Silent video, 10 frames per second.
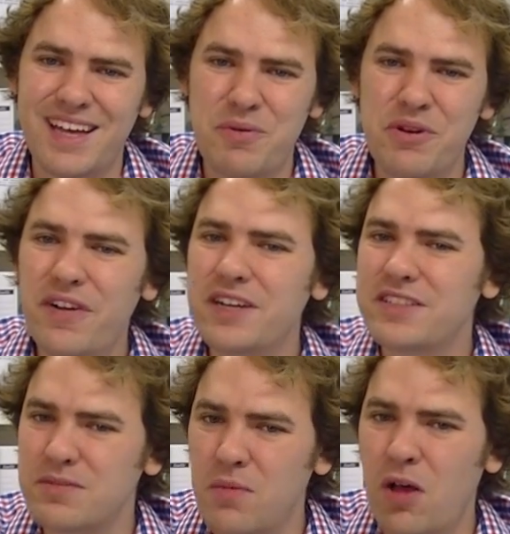We do very
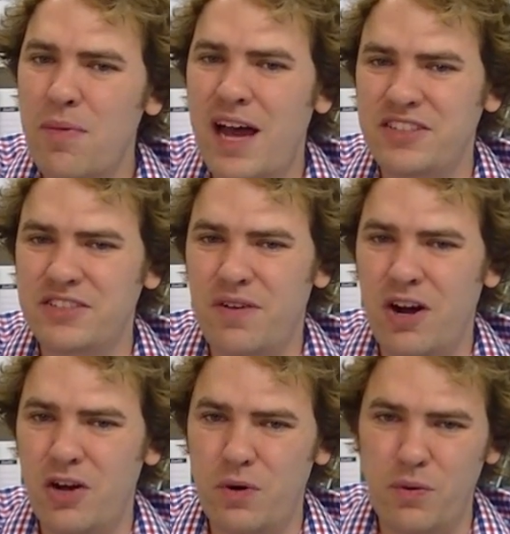small batches of
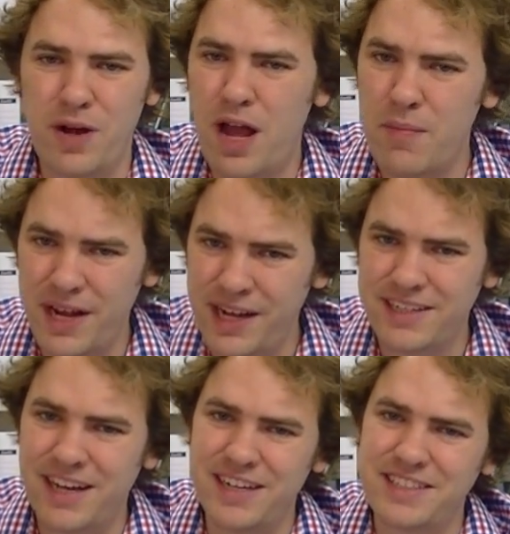hardware. We're not making a
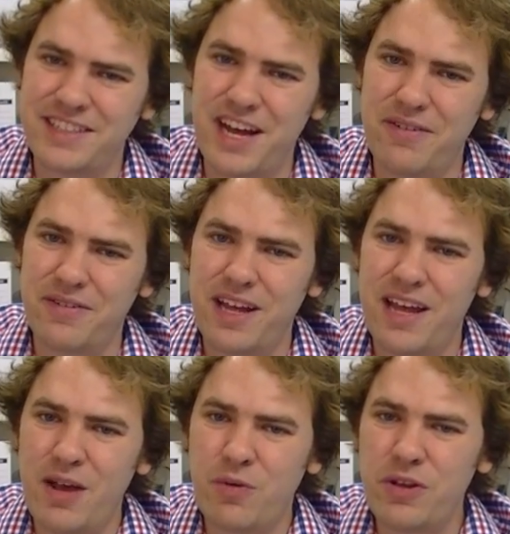ton of stuff.
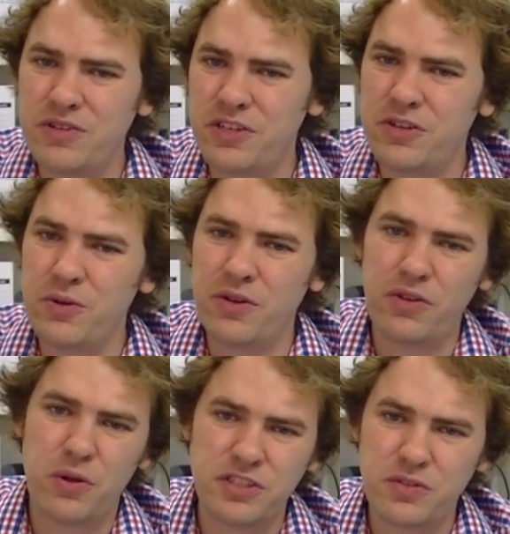We used to do as
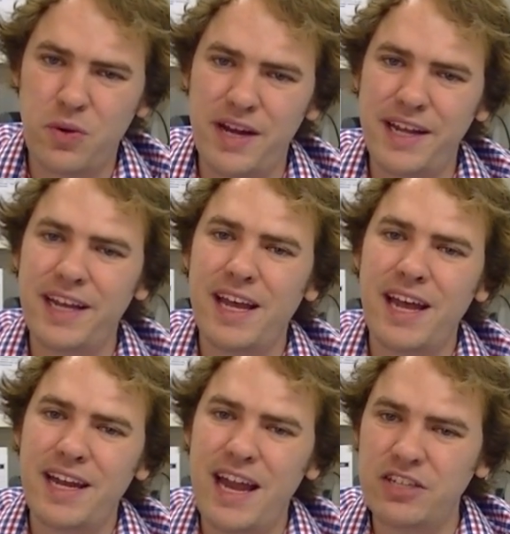low as 20,
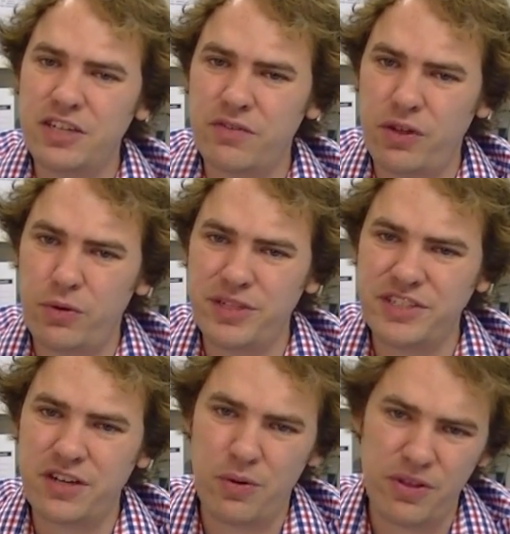now generally we
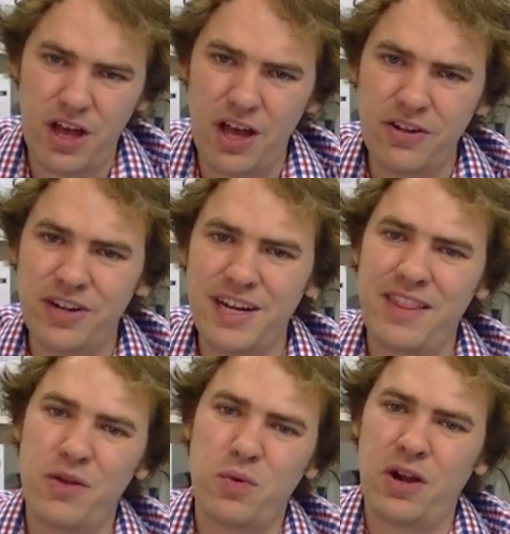start with 100
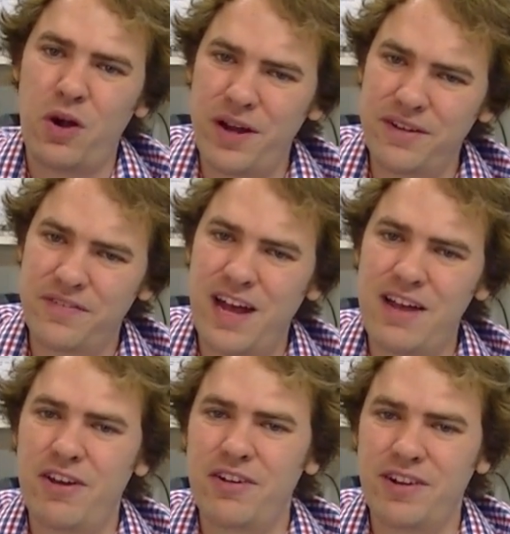and then work our way to
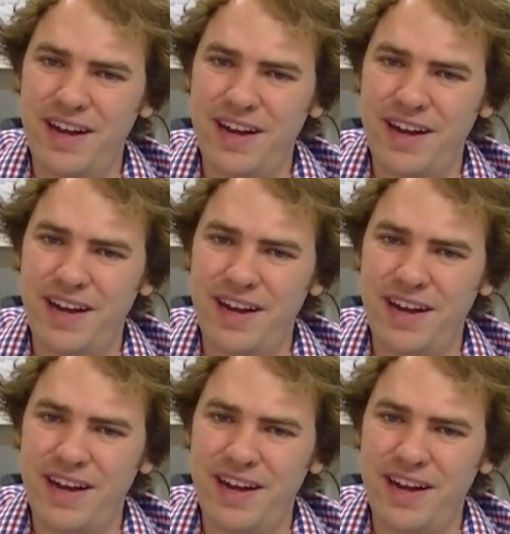500 and